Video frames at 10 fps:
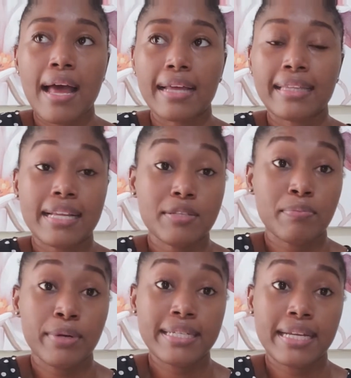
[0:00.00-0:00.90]
And that's
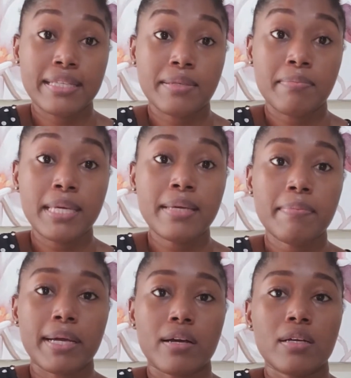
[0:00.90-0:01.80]
important to me
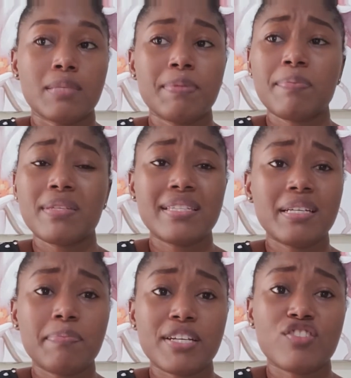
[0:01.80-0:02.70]
because people
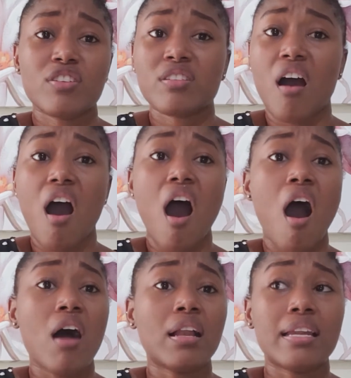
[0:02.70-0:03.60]
steal pictures
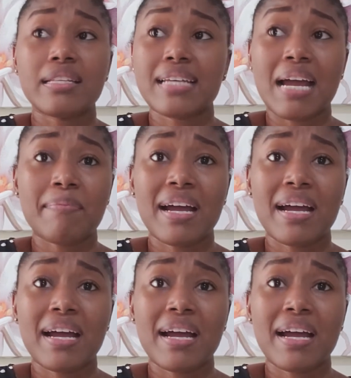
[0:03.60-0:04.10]
all the time.